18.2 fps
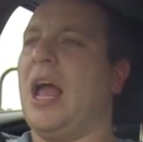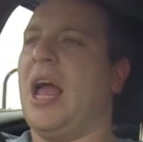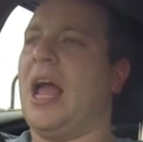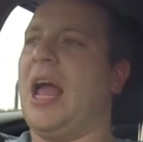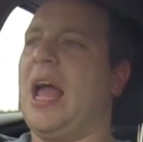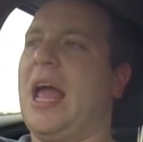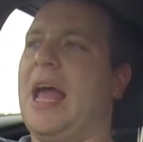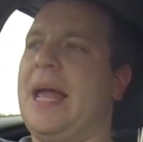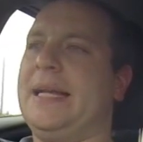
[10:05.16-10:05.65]

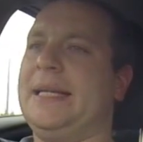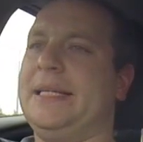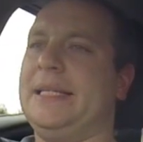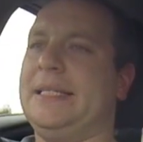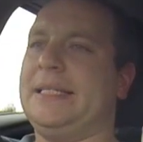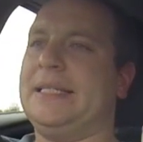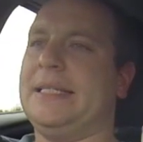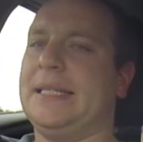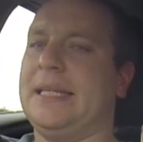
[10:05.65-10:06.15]

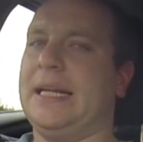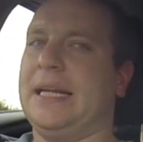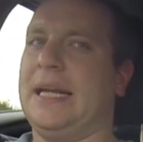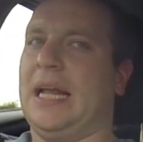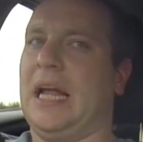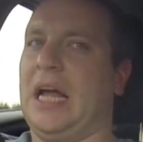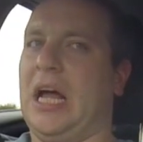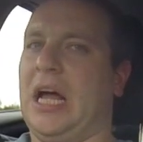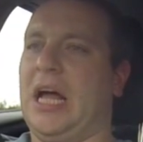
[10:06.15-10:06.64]
and
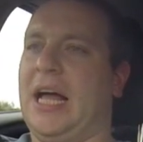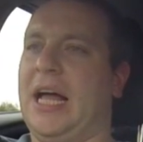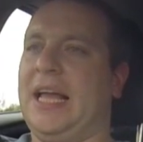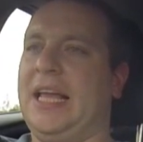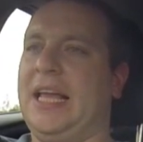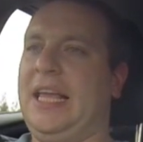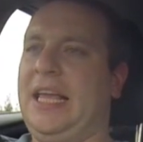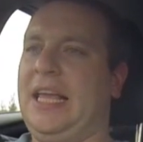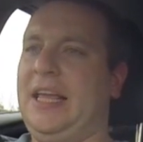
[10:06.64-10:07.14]

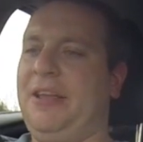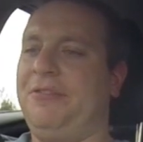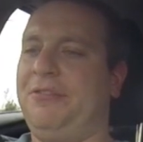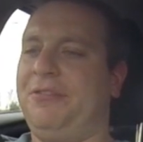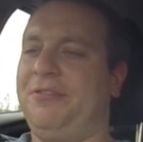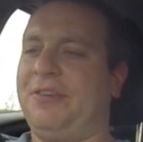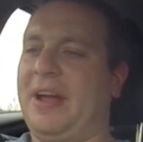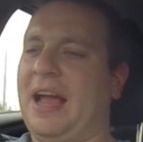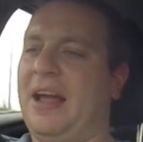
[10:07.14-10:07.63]
I
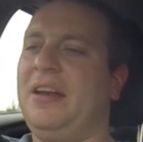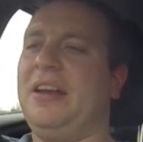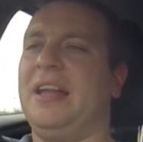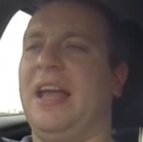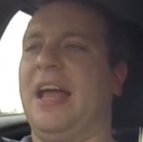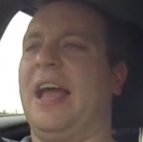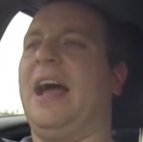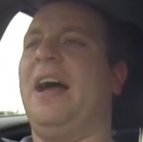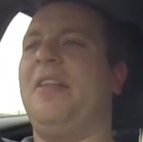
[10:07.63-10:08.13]
found
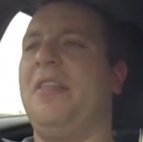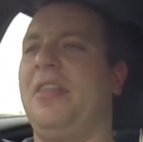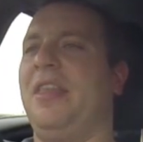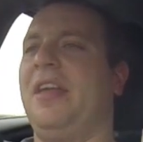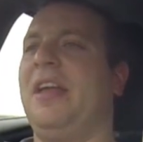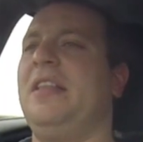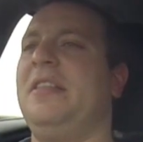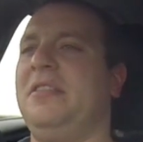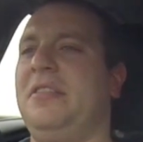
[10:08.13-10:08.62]
out
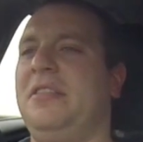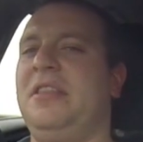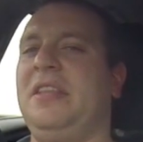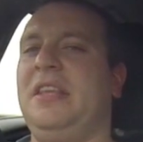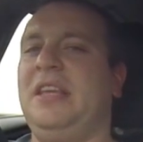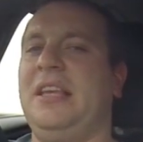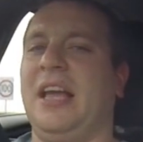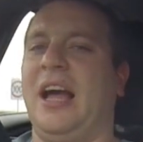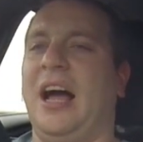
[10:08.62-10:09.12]
that
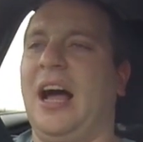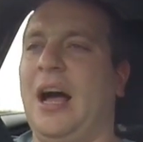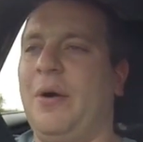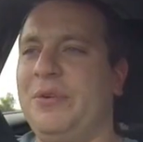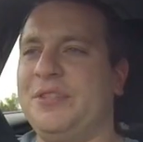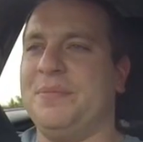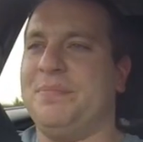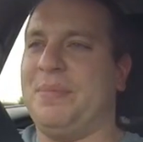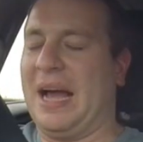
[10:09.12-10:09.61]
the
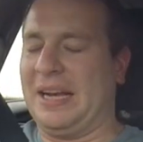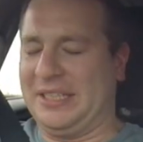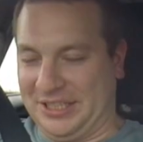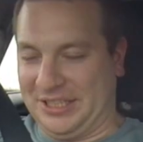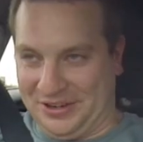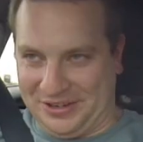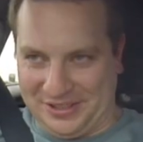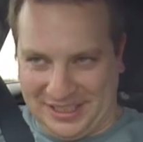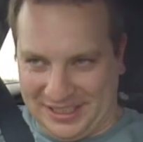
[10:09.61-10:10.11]
car was about
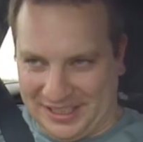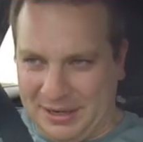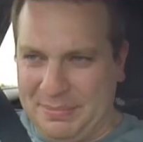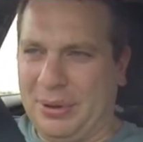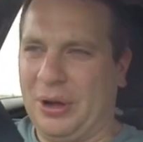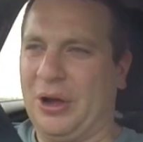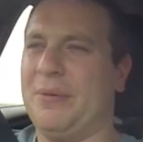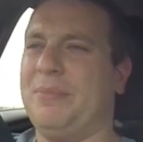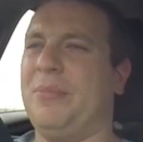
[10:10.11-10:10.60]
to go into
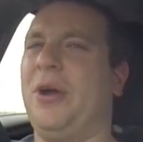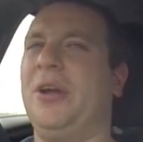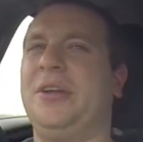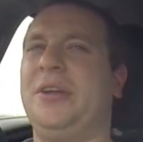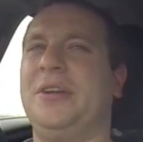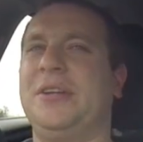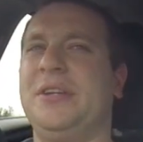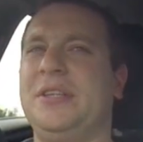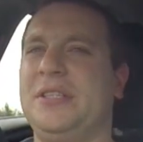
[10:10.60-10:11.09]
limp home
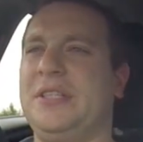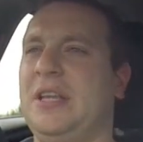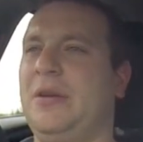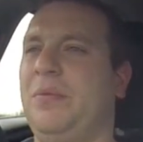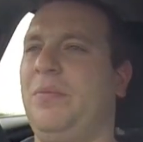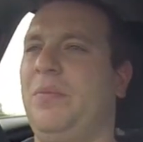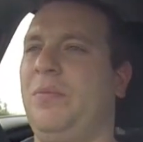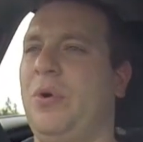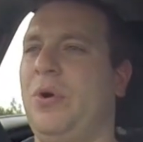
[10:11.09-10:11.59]
mode because
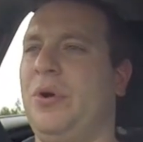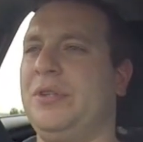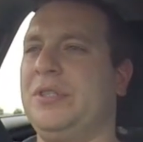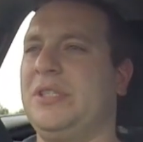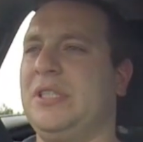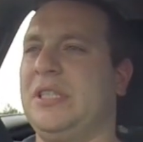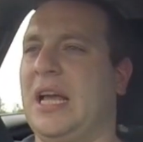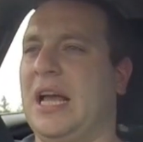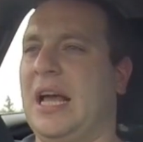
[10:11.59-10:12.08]
there
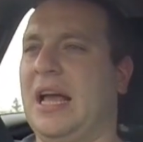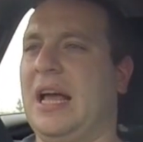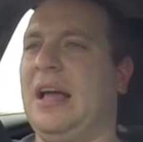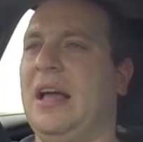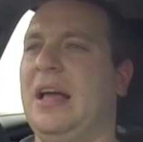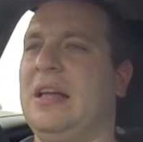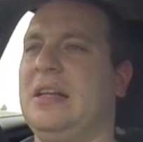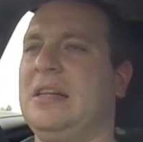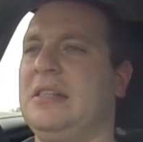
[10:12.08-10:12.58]
was
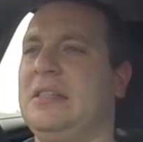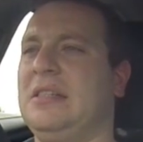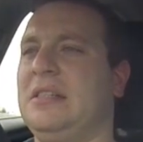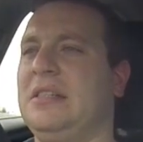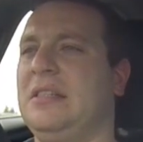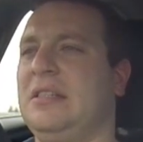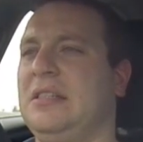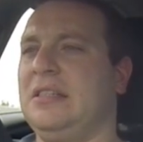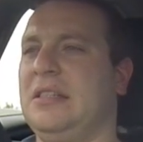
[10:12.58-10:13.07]

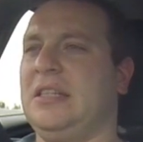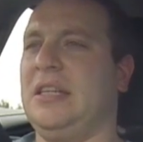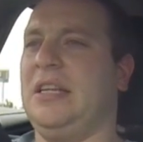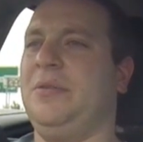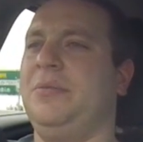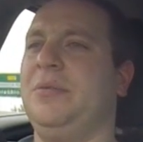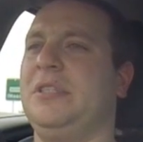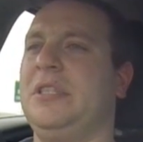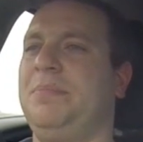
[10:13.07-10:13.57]

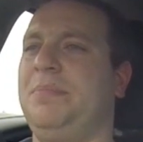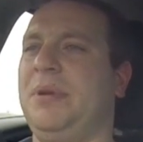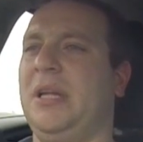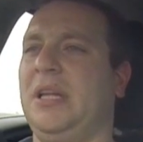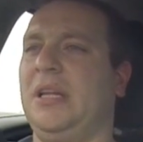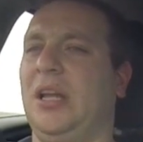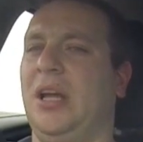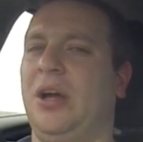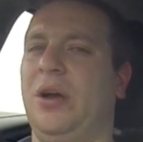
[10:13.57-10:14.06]
it was a
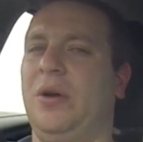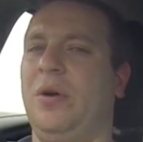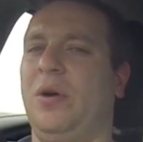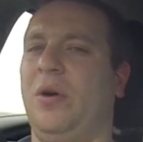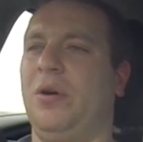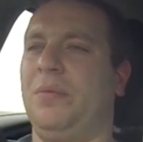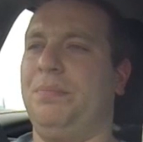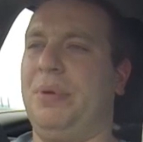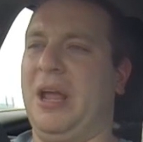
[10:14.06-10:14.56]
bit low
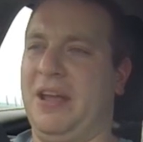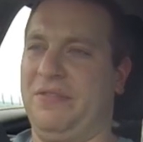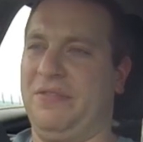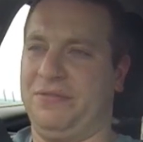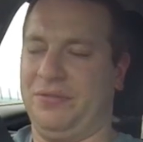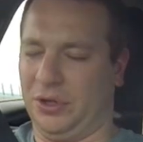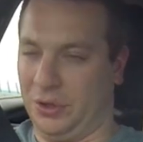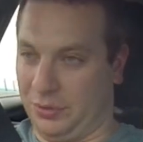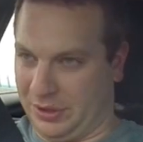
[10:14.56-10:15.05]
on PEF
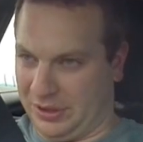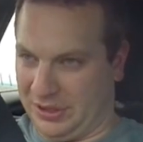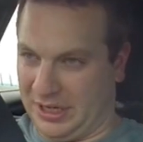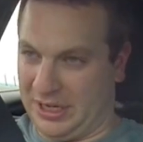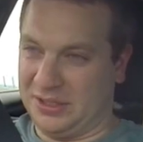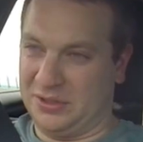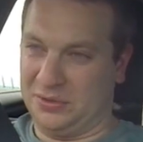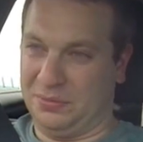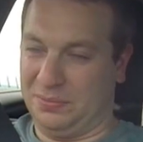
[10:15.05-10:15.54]
fluid,
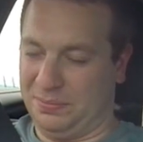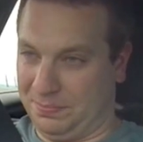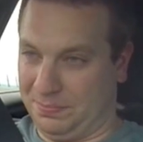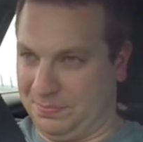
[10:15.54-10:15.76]
diesel